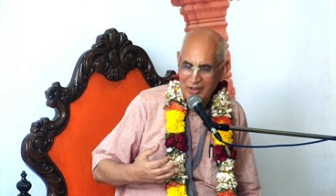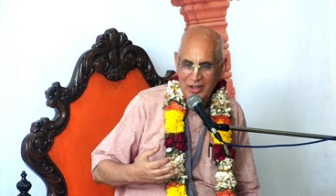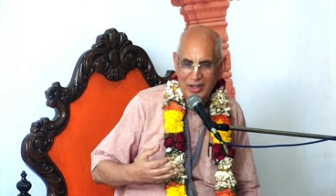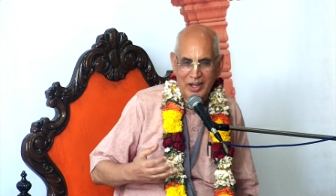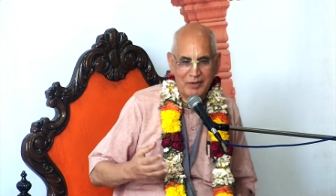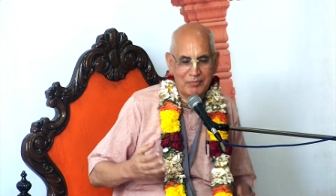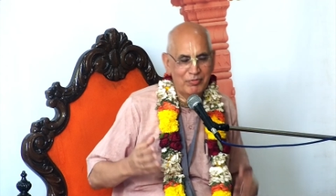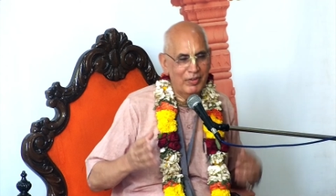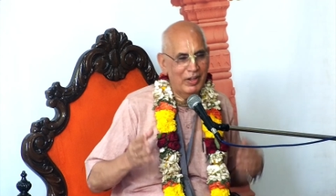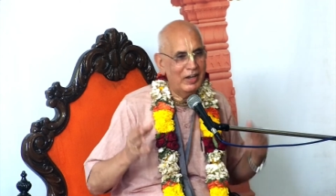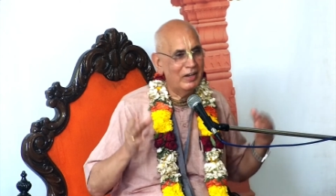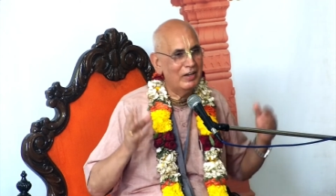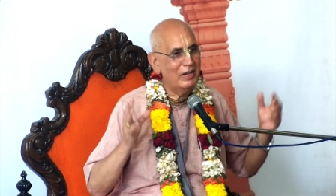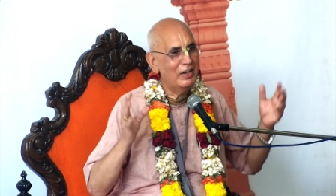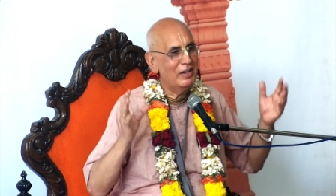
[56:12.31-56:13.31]
and feel
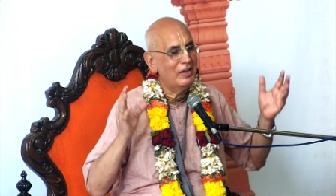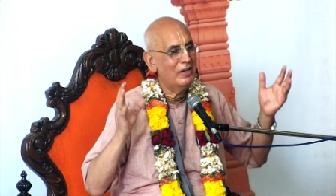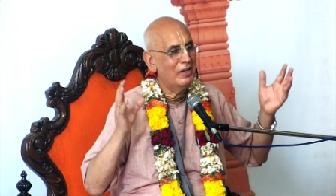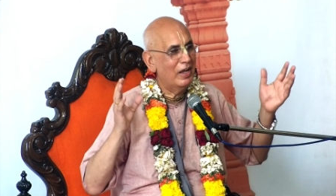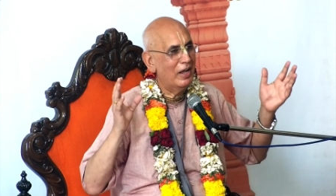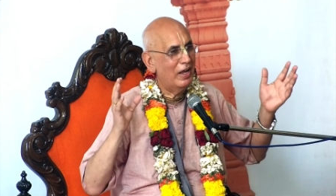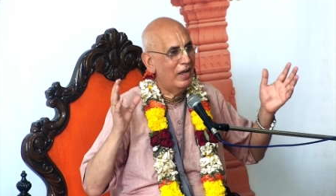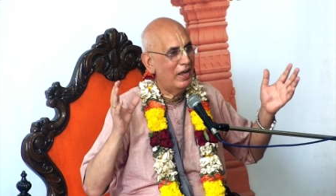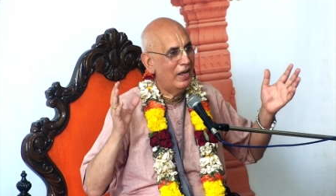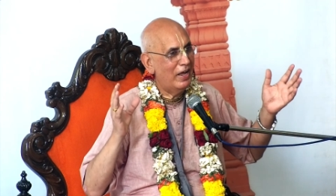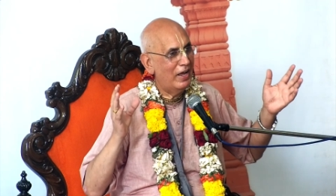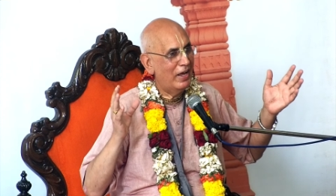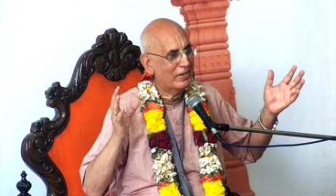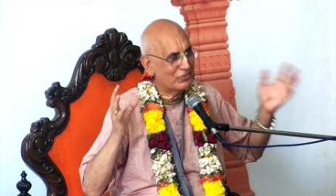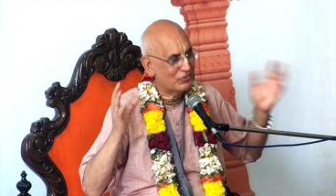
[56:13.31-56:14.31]

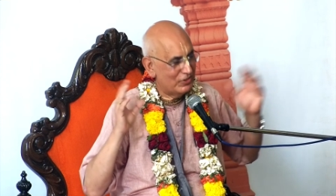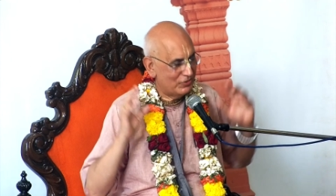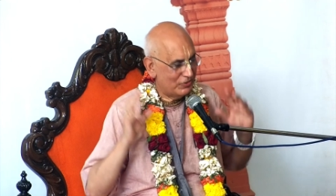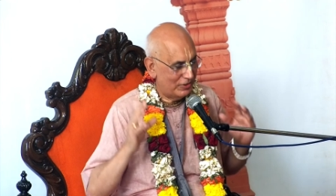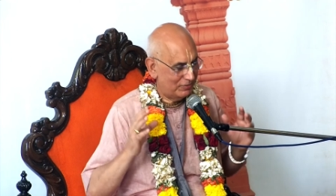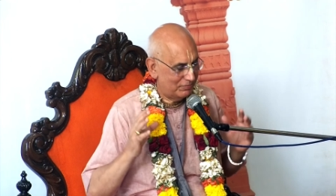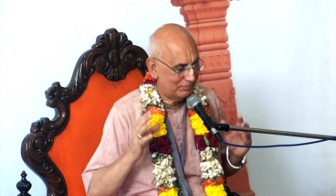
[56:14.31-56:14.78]
ecstasy.